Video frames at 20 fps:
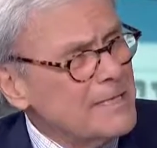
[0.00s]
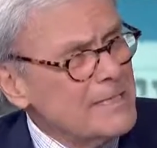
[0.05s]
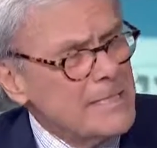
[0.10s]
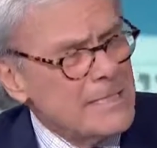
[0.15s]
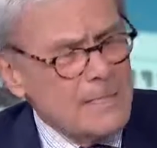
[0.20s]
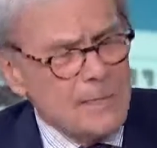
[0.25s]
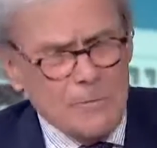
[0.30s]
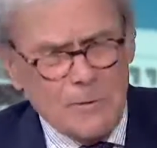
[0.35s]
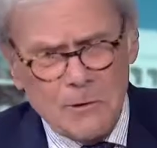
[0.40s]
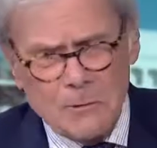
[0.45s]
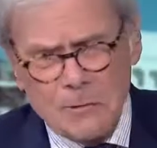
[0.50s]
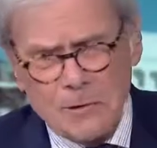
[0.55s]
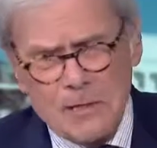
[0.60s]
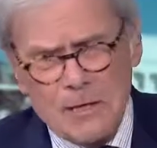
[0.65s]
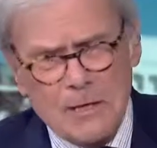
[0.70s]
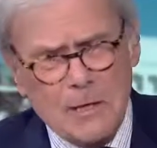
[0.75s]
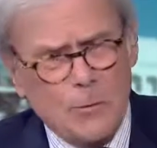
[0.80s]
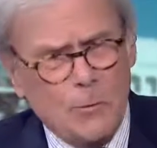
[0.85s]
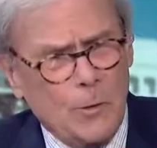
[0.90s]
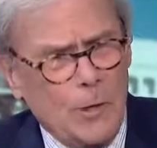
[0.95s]
They were
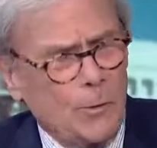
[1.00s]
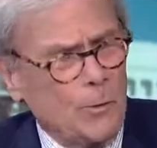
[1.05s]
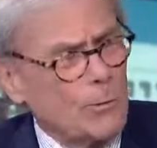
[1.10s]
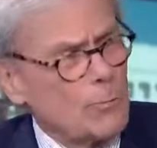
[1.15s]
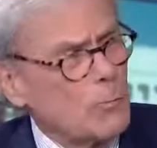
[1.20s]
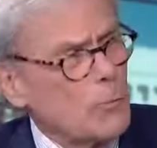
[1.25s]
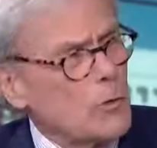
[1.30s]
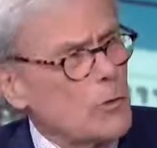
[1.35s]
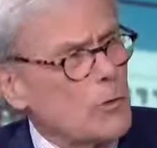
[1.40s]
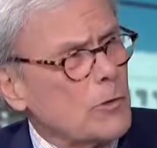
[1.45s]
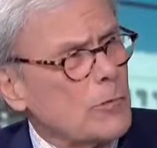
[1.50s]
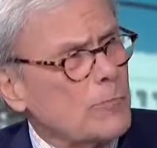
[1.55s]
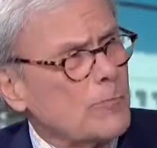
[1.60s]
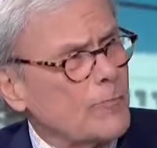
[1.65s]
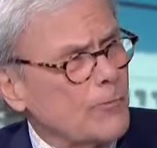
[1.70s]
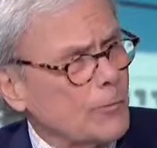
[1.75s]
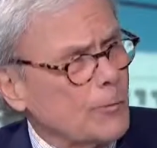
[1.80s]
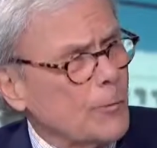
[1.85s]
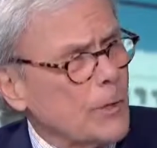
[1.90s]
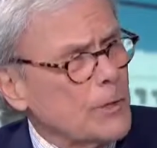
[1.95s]
getting away with murder
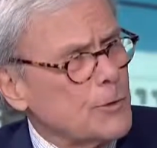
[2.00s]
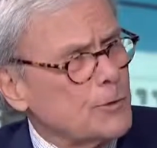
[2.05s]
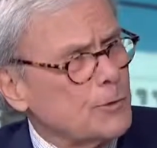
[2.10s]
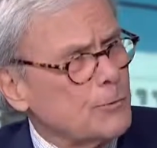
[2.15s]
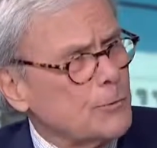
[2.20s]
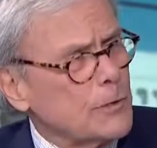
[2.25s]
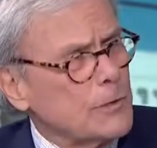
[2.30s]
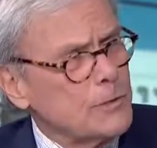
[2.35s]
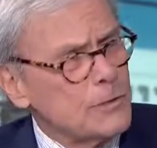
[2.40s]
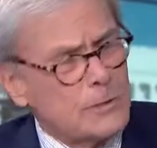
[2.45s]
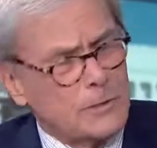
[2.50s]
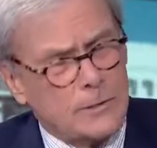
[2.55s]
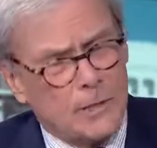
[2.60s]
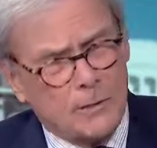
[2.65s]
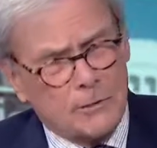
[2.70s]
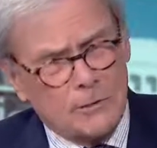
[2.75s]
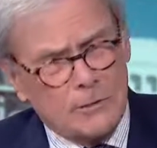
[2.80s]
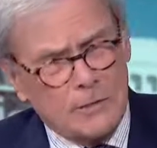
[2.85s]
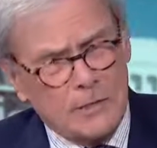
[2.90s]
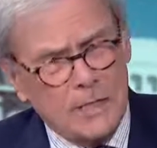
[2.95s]
for racial reasons.
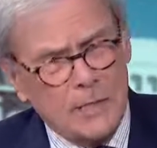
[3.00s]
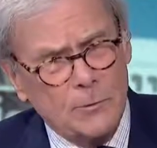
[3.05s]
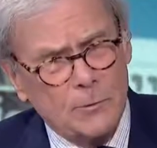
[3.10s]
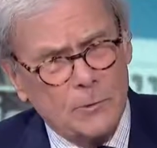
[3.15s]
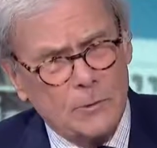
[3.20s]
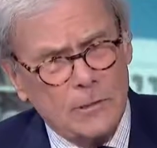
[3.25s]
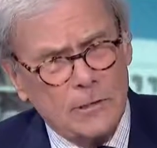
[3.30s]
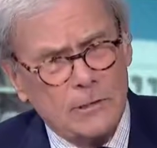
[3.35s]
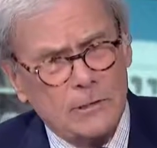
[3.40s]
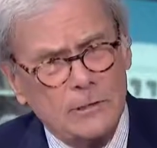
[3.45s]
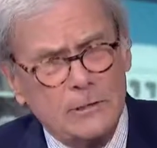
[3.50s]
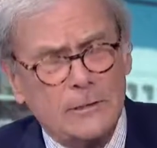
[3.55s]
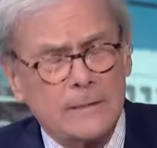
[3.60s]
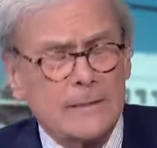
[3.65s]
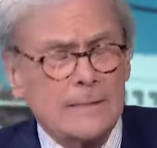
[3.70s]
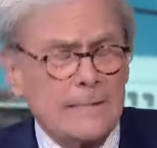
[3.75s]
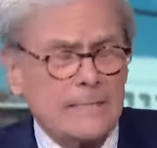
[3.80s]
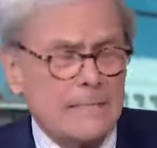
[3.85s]
Dr. King was killed.